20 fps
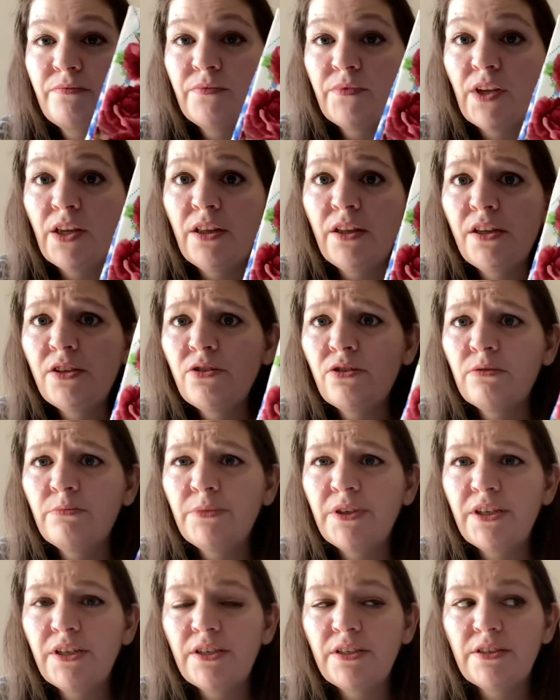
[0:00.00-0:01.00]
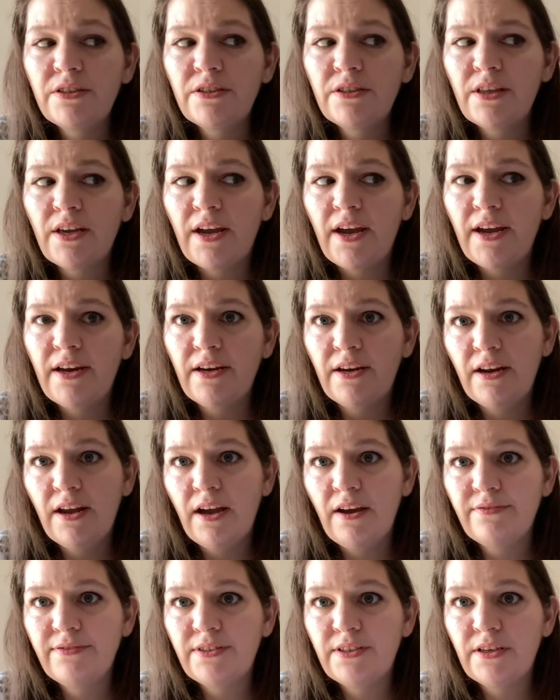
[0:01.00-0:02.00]
they told me that I didn't
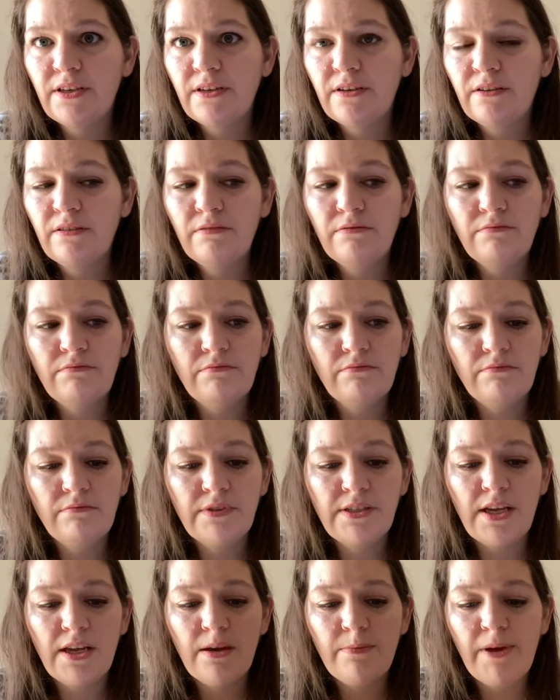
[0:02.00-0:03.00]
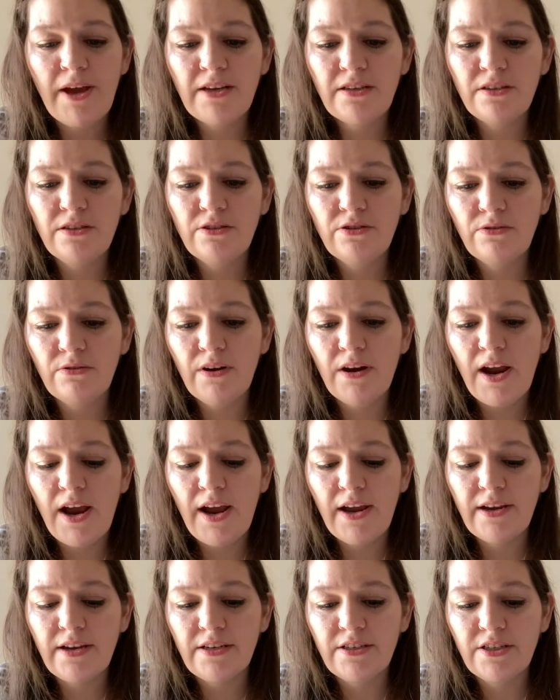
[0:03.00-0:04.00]
have to take it back to the store.
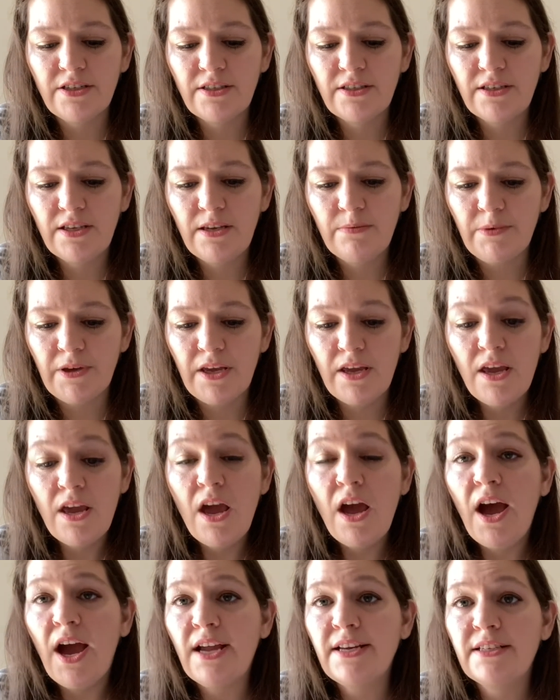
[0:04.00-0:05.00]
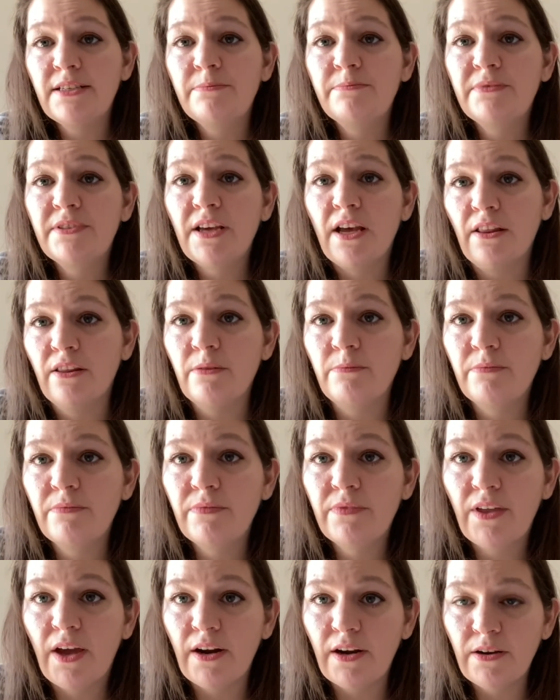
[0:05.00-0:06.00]
I could just keep it. I did tell them
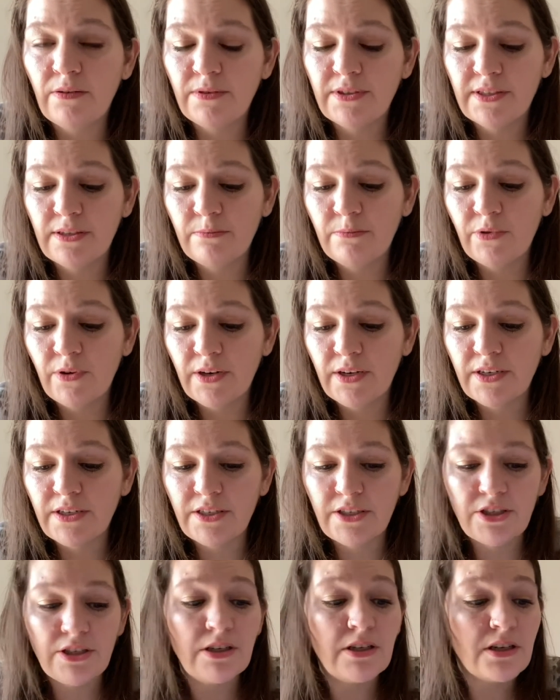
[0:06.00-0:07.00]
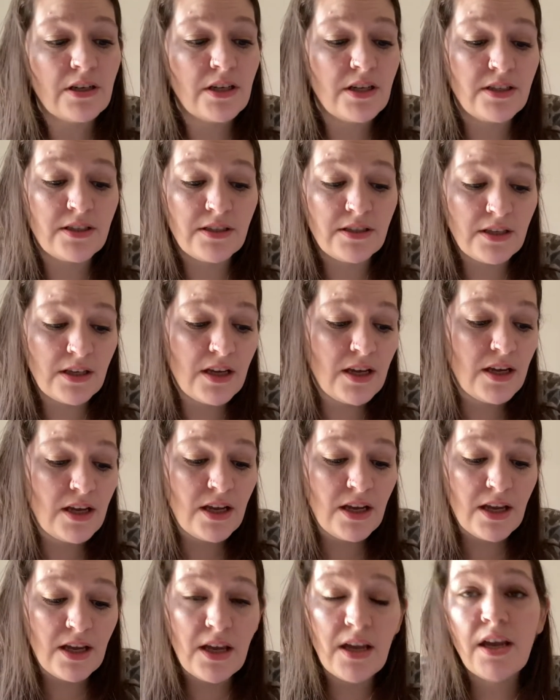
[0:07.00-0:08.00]
that it was in poor condition, because
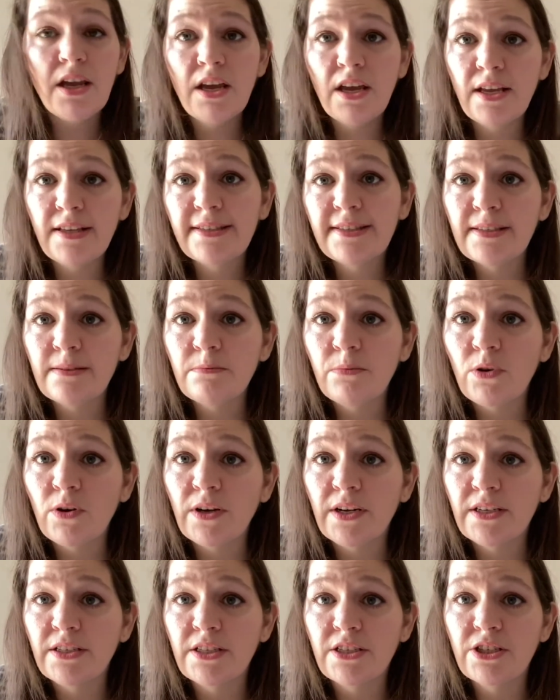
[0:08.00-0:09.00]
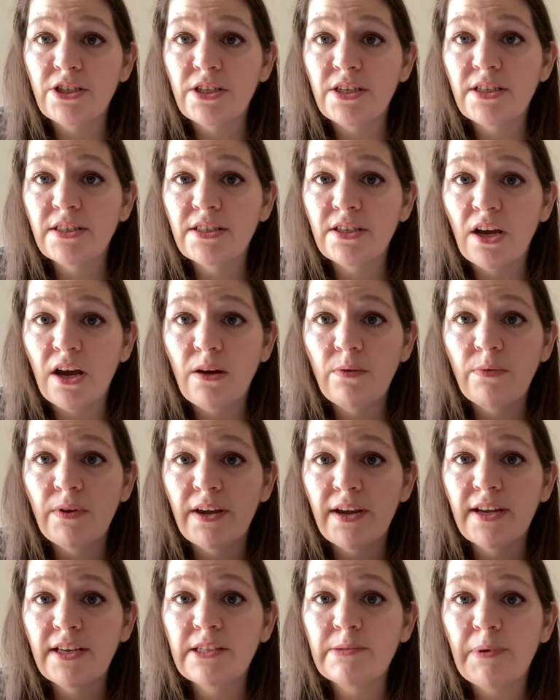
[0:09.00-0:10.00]
it's in poor condition. It's not what I
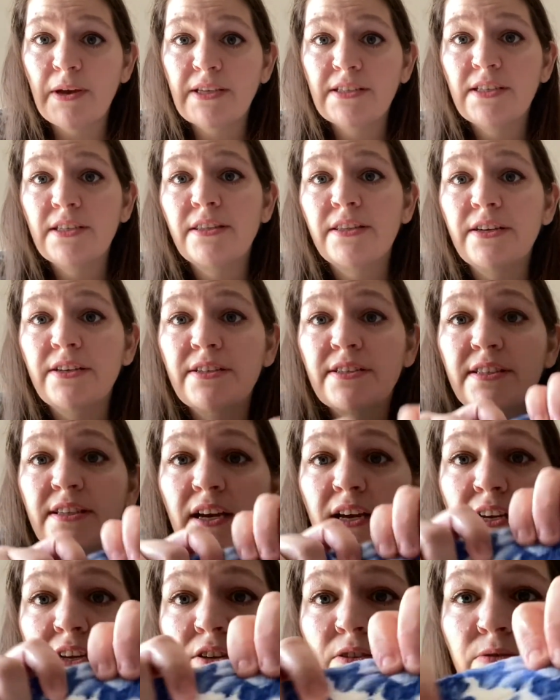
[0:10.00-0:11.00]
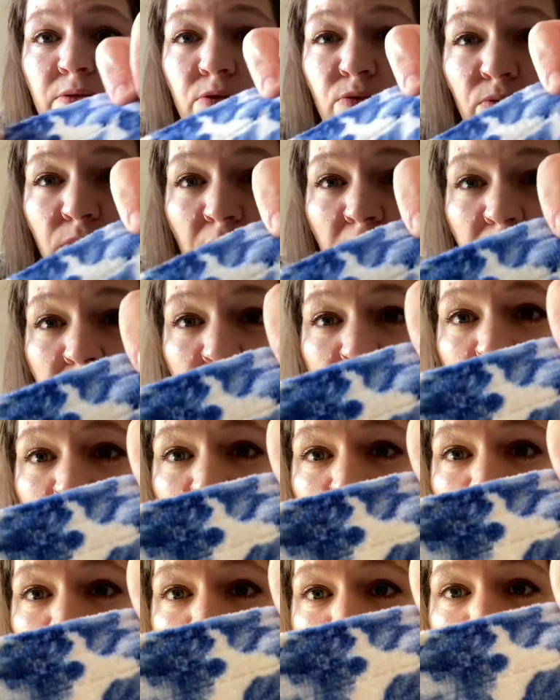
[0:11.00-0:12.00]
expected. There's a huge run
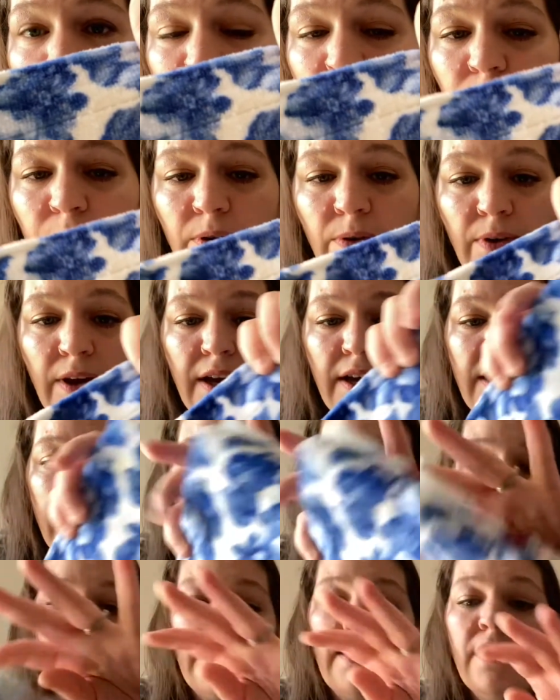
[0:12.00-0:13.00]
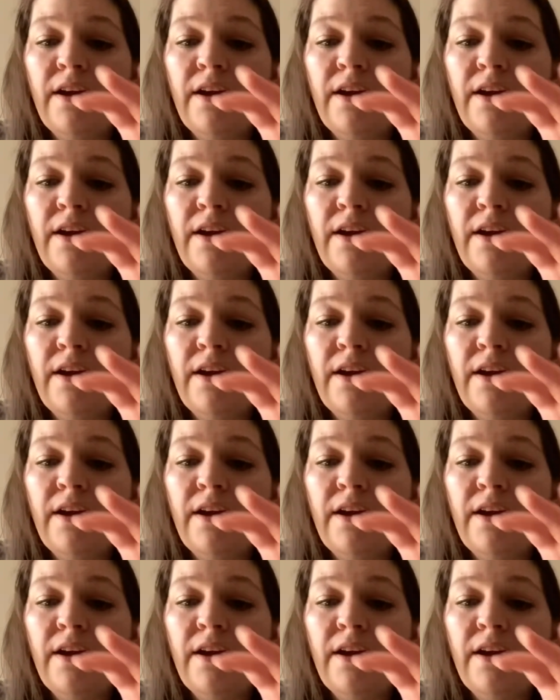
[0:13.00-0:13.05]
through it right here.